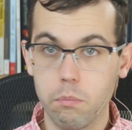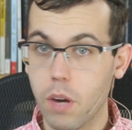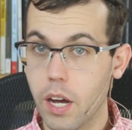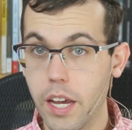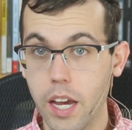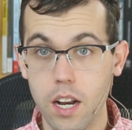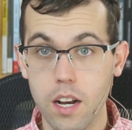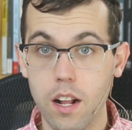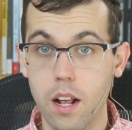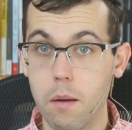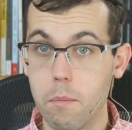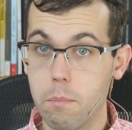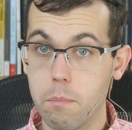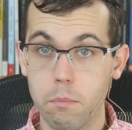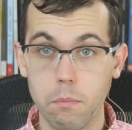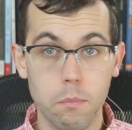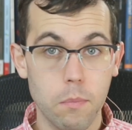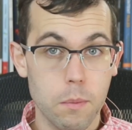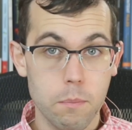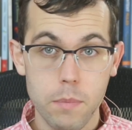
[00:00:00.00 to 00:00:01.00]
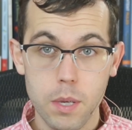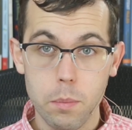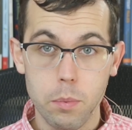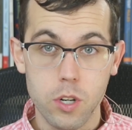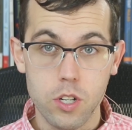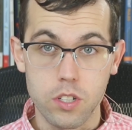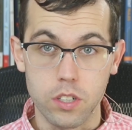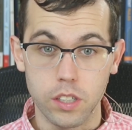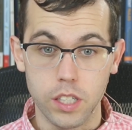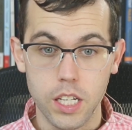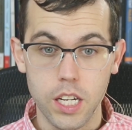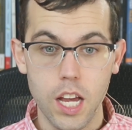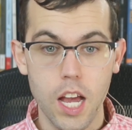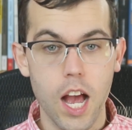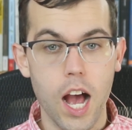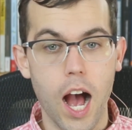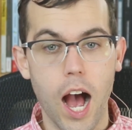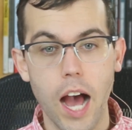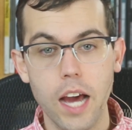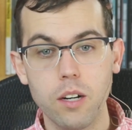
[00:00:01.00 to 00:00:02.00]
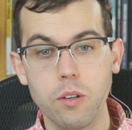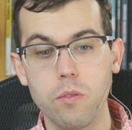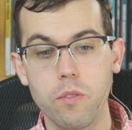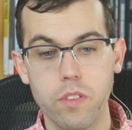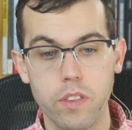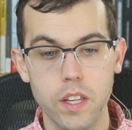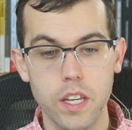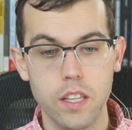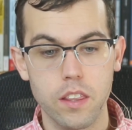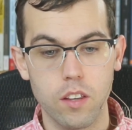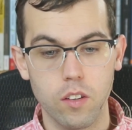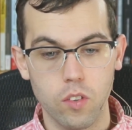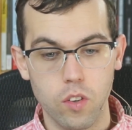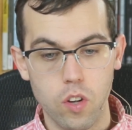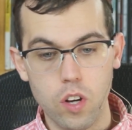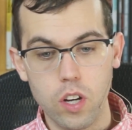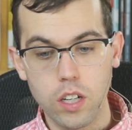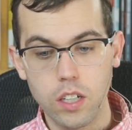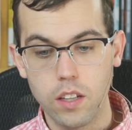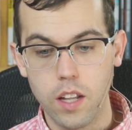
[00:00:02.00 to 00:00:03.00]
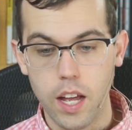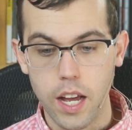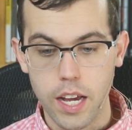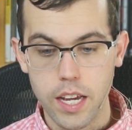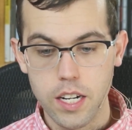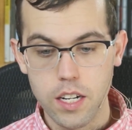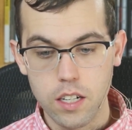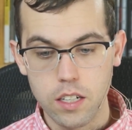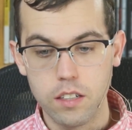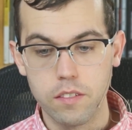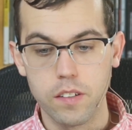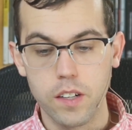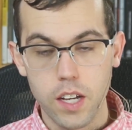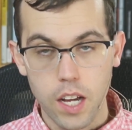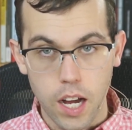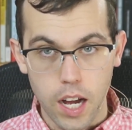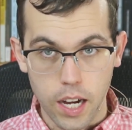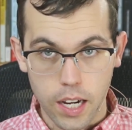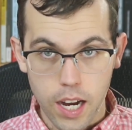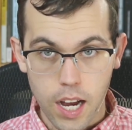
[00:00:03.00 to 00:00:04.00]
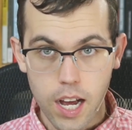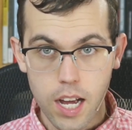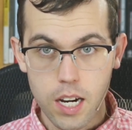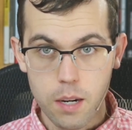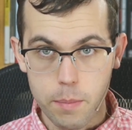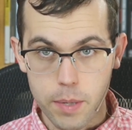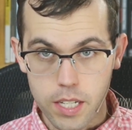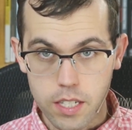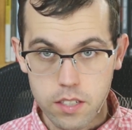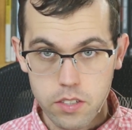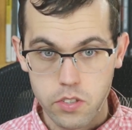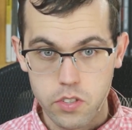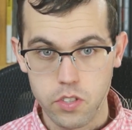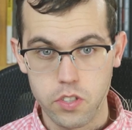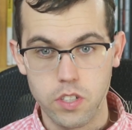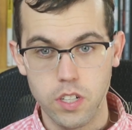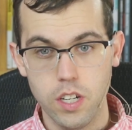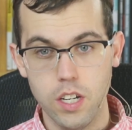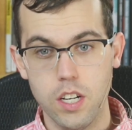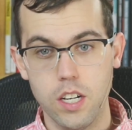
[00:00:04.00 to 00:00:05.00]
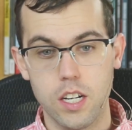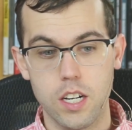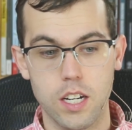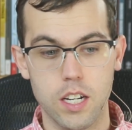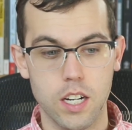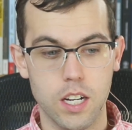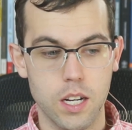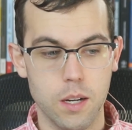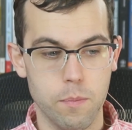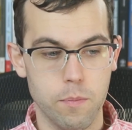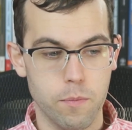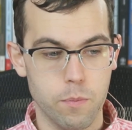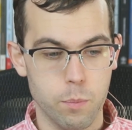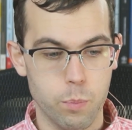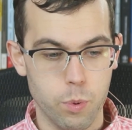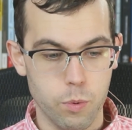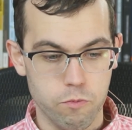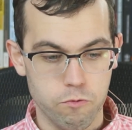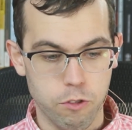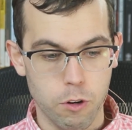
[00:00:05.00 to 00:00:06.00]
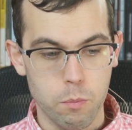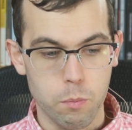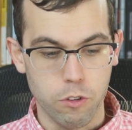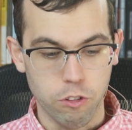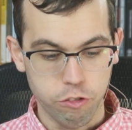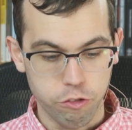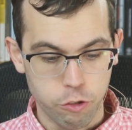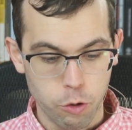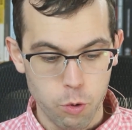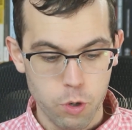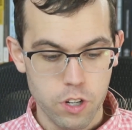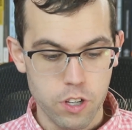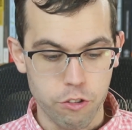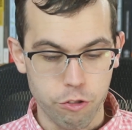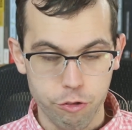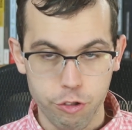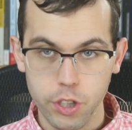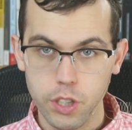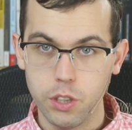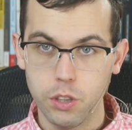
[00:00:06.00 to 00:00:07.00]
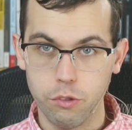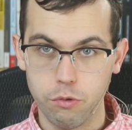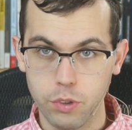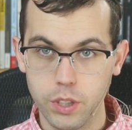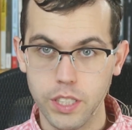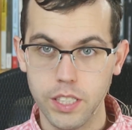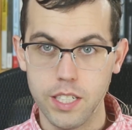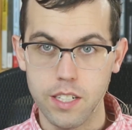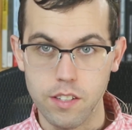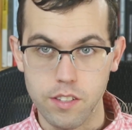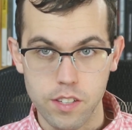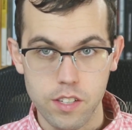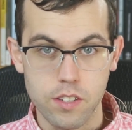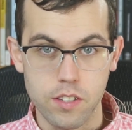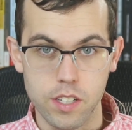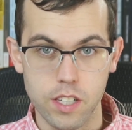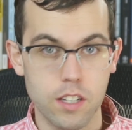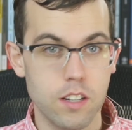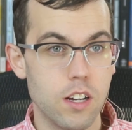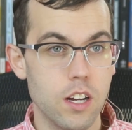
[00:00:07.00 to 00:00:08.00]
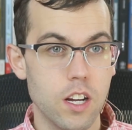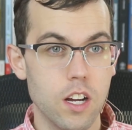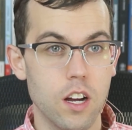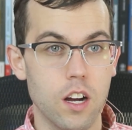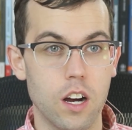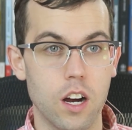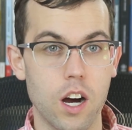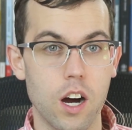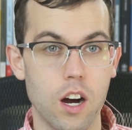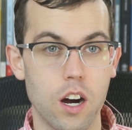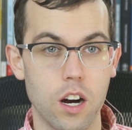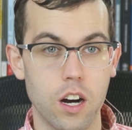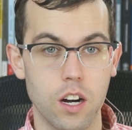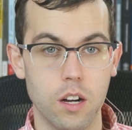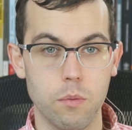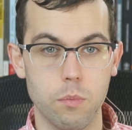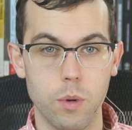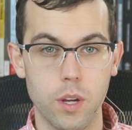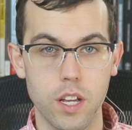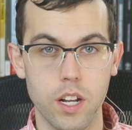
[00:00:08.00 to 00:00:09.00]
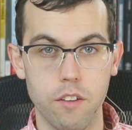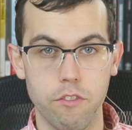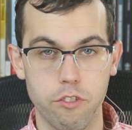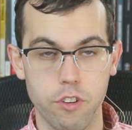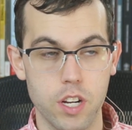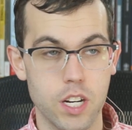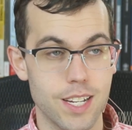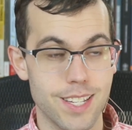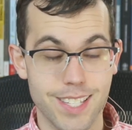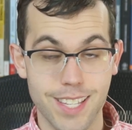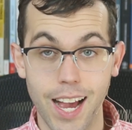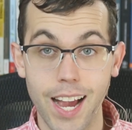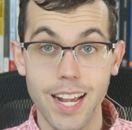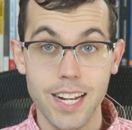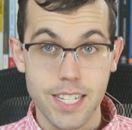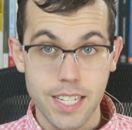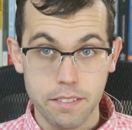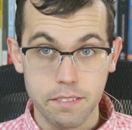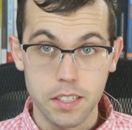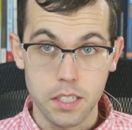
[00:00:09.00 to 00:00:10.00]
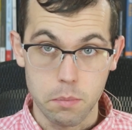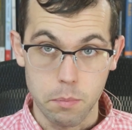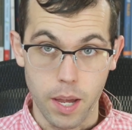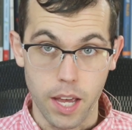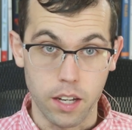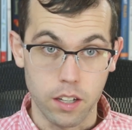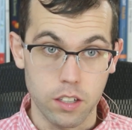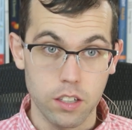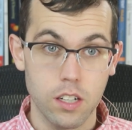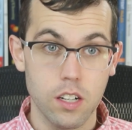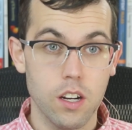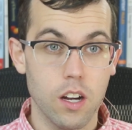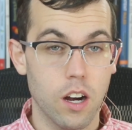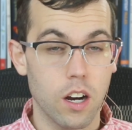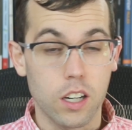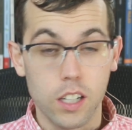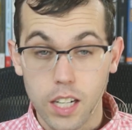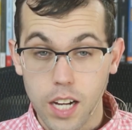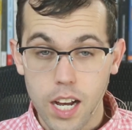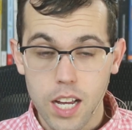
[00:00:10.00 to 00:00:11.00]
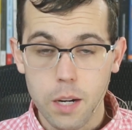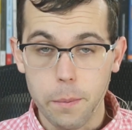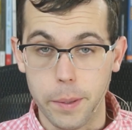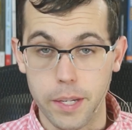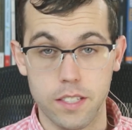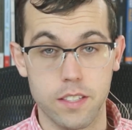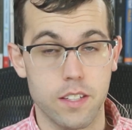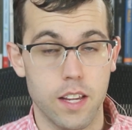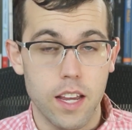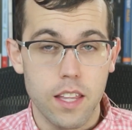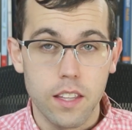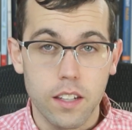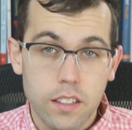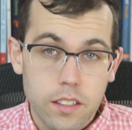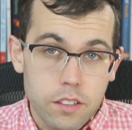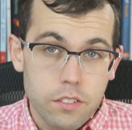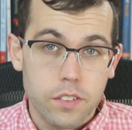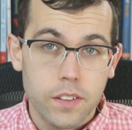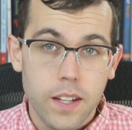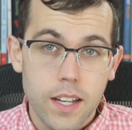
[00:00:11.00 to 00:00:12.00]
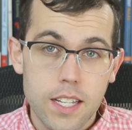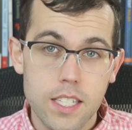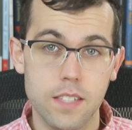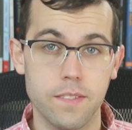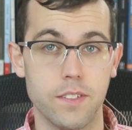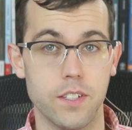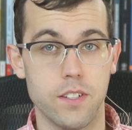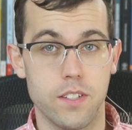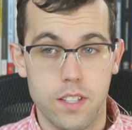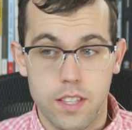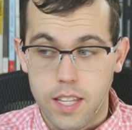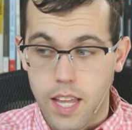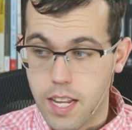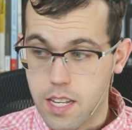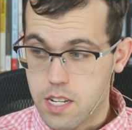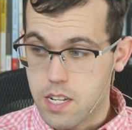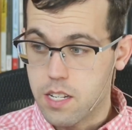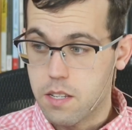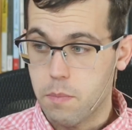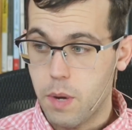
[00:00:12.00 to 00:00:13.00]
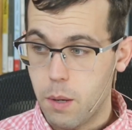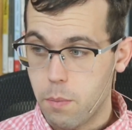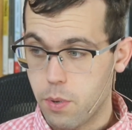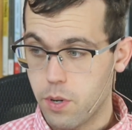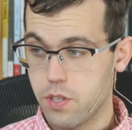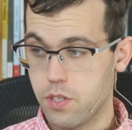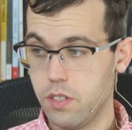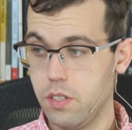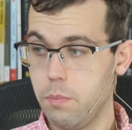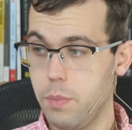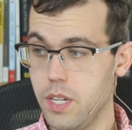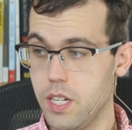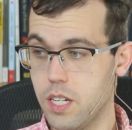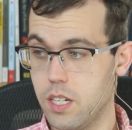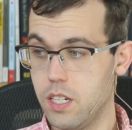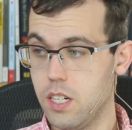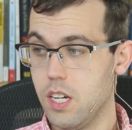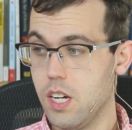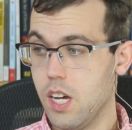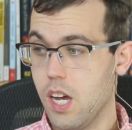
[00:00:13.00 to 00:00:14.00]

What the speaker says: again, me personally, I don't think the long line of economists from before the field really existed are, in a scientific matter, are economists. I think they're philosophers. That's just my personal opinion.